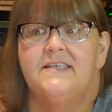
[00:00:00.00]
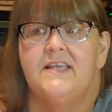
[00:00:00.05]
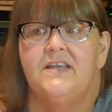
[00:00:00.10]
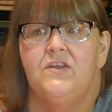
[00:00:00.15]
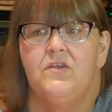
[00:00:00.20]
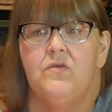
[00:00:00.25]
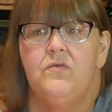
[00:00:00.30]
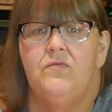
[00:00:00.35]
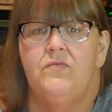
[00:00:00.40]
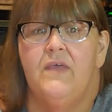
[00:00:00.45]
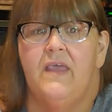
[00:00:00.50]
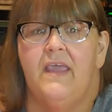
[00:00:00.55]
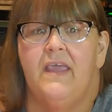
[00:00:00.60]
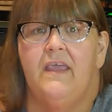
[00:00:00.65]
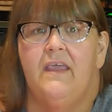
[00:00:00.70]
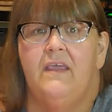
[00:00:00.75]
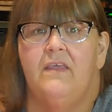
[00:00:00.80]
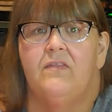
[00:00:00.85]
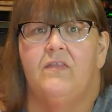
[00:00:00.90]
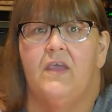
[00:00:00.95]
and you
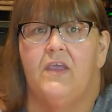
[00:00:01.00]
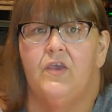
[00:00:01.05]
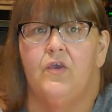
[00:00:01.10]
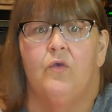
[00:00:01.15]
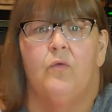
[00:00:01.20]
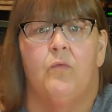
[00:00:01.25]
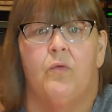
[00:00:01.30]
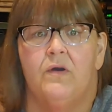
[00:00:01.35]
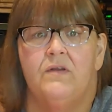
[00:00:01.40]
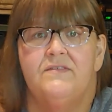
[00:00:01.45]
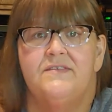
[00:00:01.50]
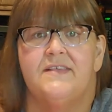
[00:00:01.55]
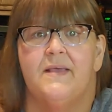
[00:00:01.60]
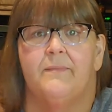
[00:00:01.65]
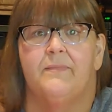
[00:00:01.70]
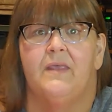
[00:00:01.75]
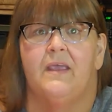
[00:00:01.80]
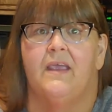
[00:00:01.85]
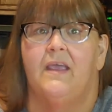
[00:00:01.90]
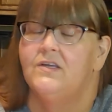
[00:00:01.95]
think that you're worth
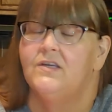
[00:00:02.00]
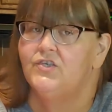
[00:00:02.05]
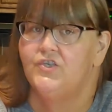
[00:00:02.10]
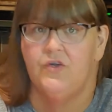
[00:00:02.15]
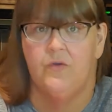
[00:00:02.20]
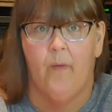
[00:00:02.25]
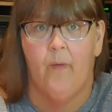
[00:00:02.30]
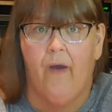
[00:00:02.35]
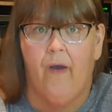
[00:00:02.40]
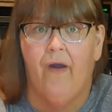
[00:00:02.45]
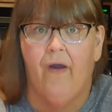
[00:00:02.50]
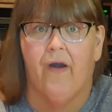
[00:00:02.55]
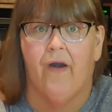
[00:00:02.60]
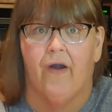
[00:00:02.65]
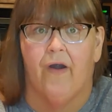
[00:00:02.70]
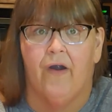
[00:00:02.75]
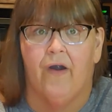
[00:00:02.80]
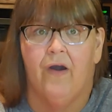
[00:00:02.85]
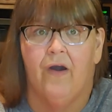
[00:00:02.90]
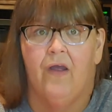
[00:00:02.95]
something because you
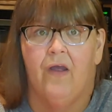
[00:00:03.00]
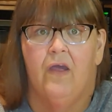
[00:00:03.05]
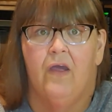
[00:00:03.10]
are.